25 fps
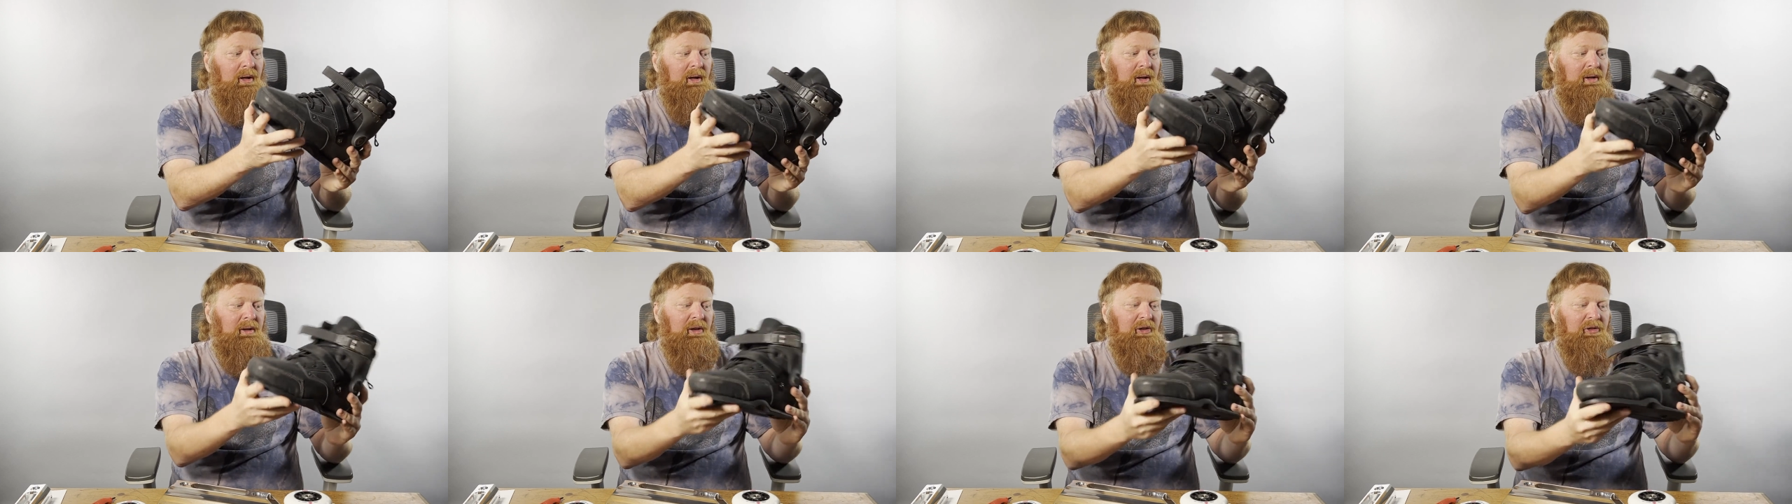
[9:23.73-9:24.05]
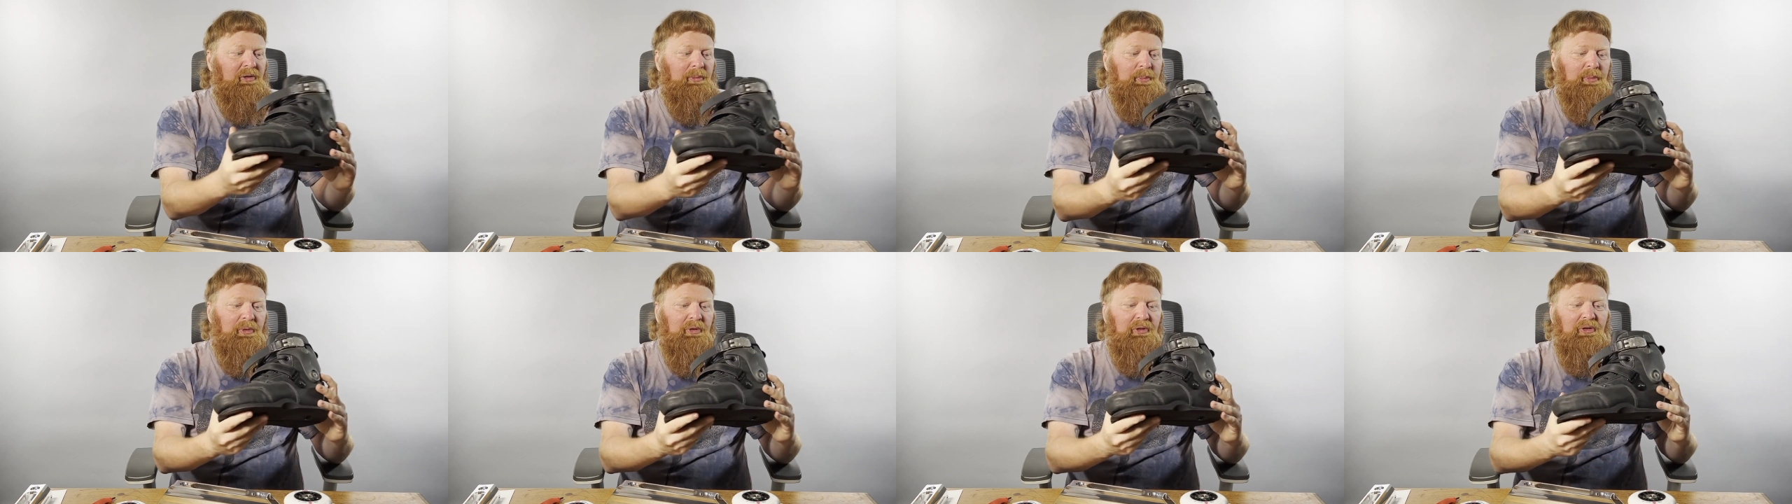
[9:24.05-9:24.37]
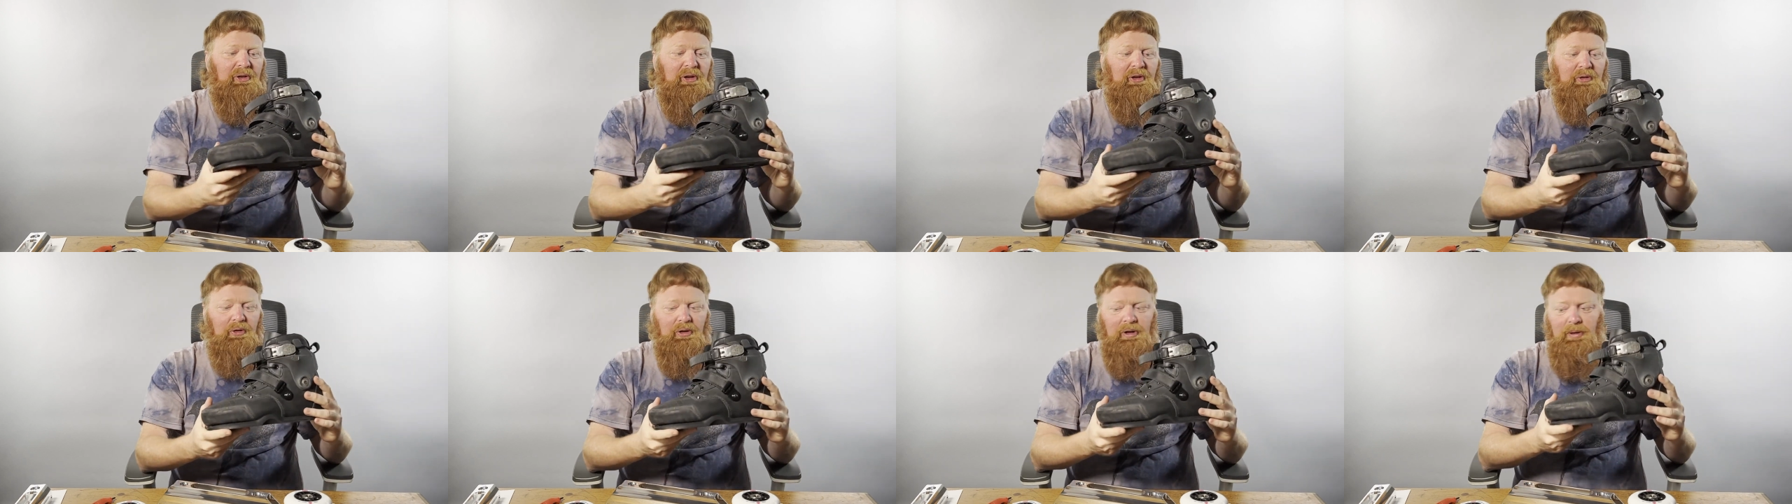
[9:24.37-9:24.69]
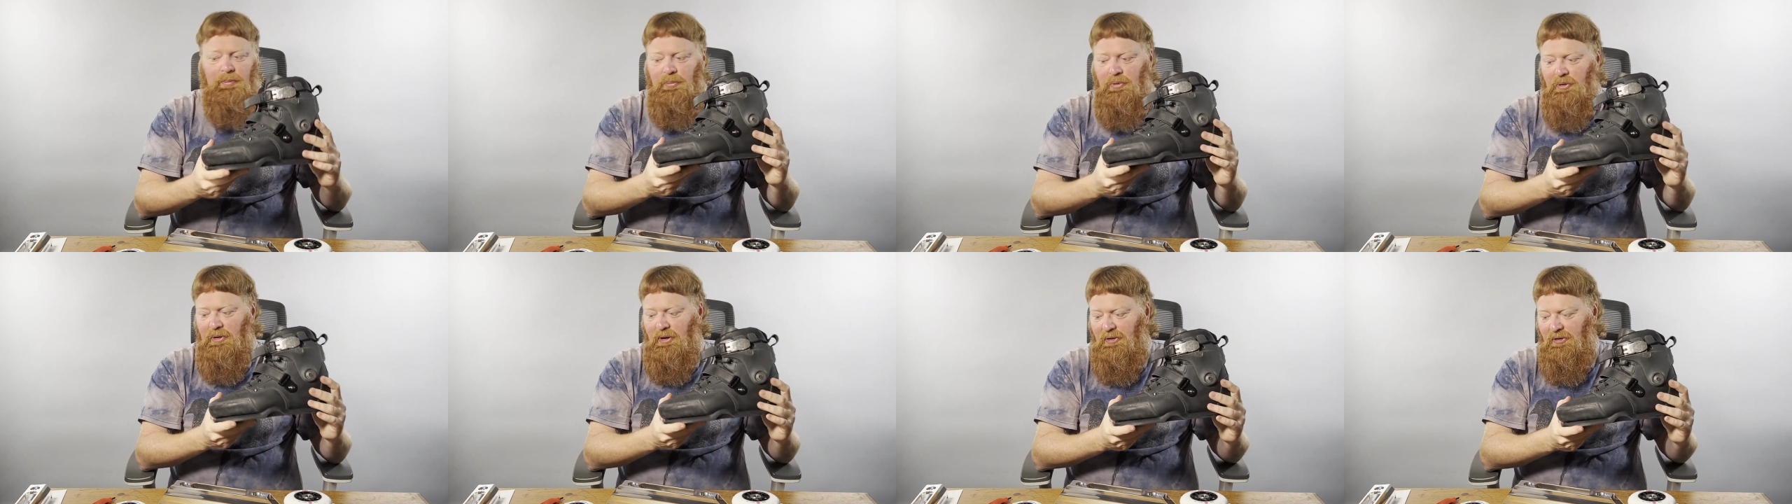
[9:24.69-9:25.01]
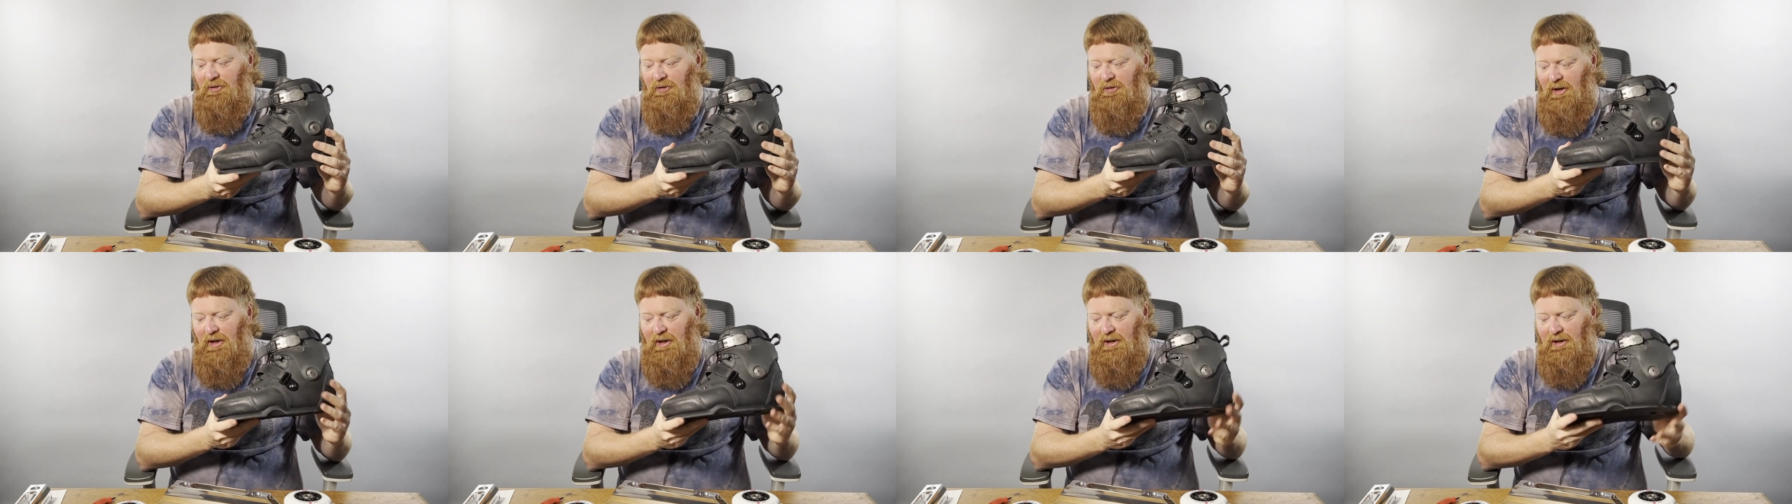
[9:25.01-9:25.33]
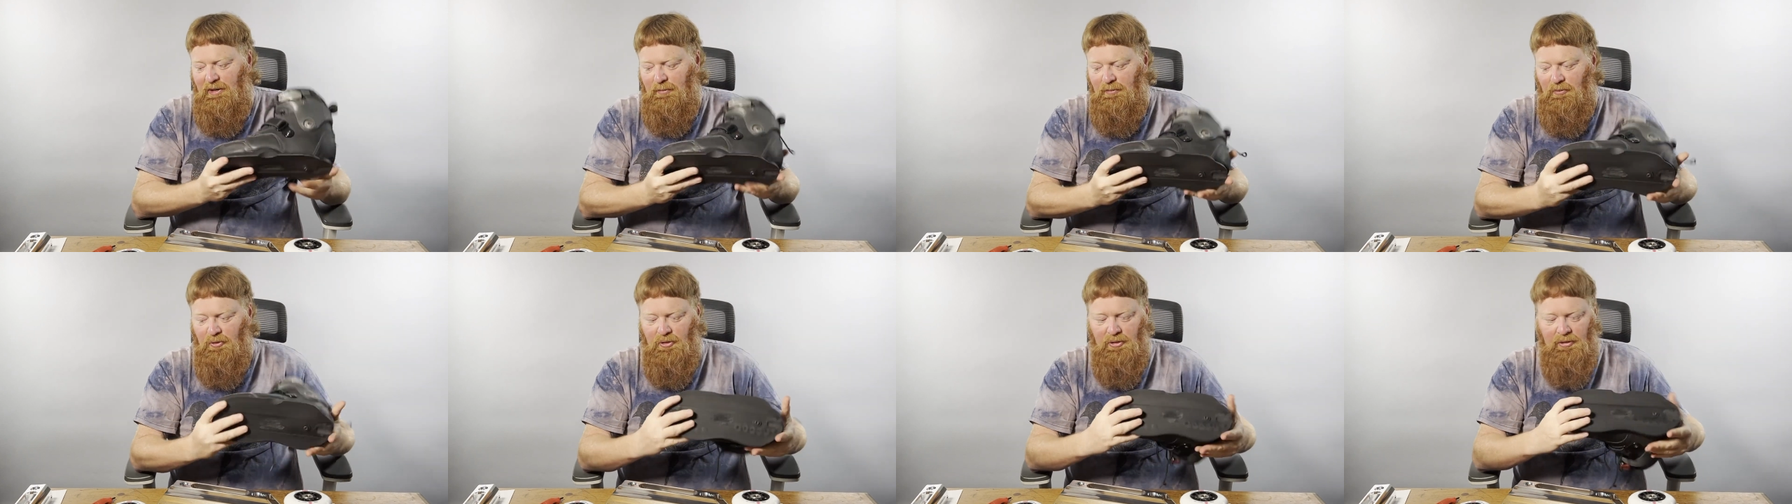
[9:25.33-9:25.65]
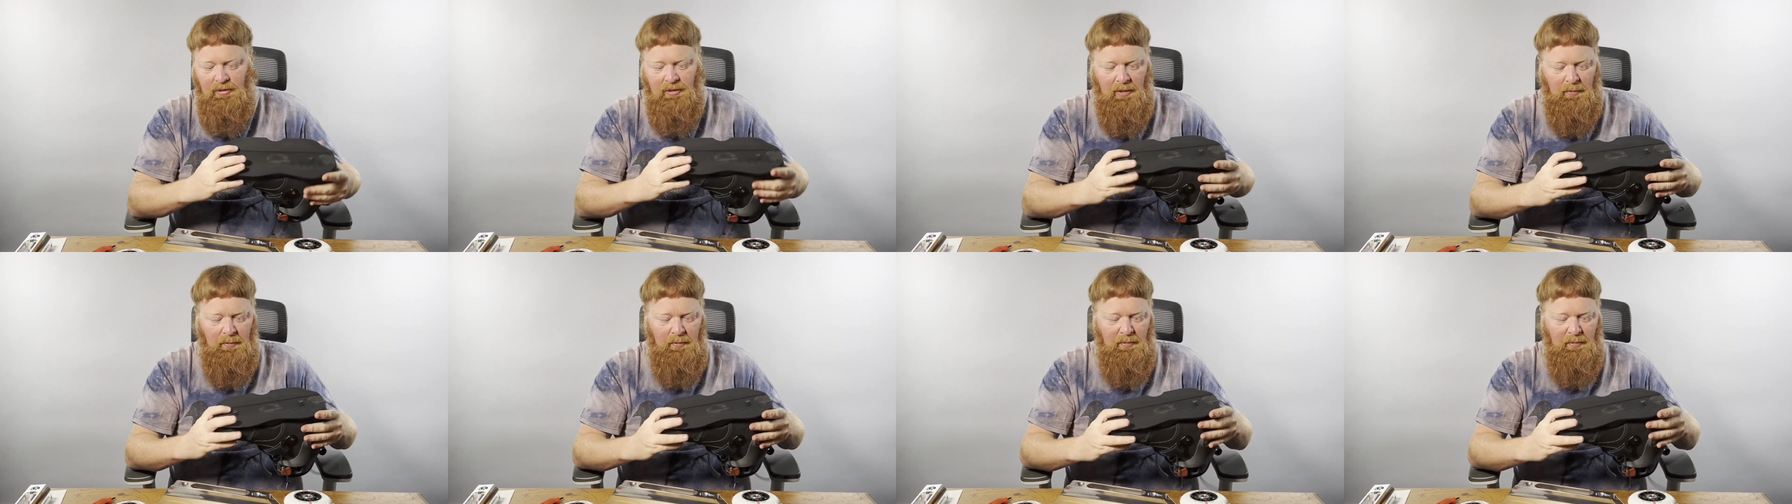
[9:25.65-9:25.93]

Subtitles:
This boot's not really a boot I skate anymore,